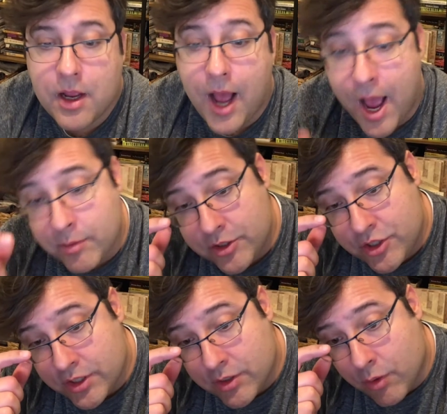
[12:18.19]
I was
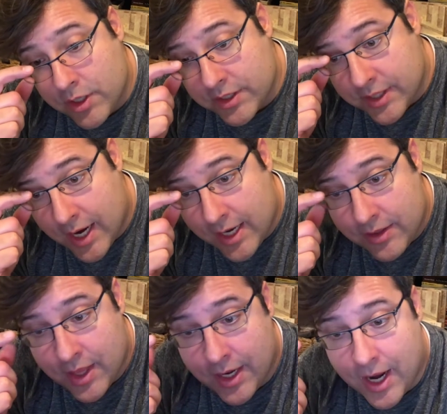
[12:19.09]
just going to say
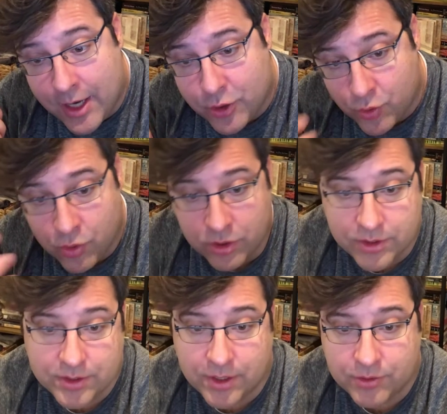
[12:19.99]
that I
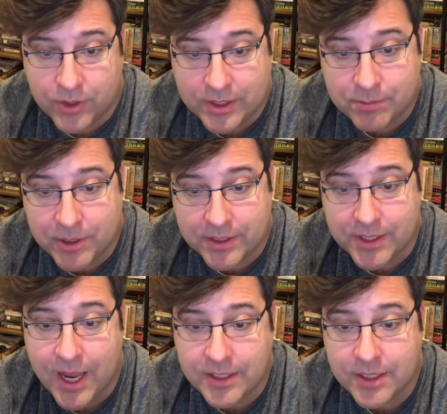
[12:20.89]
couldn't undress because I
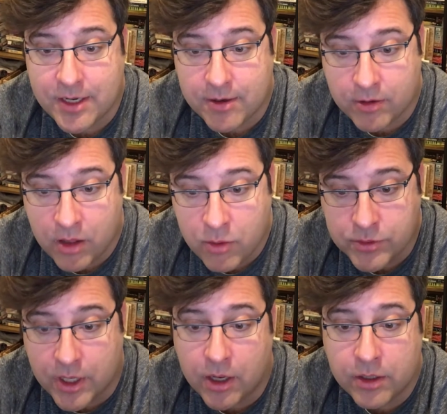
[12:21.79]
hadn't any clothes
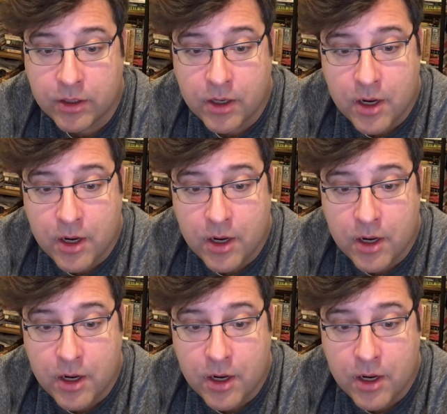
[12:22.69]
on,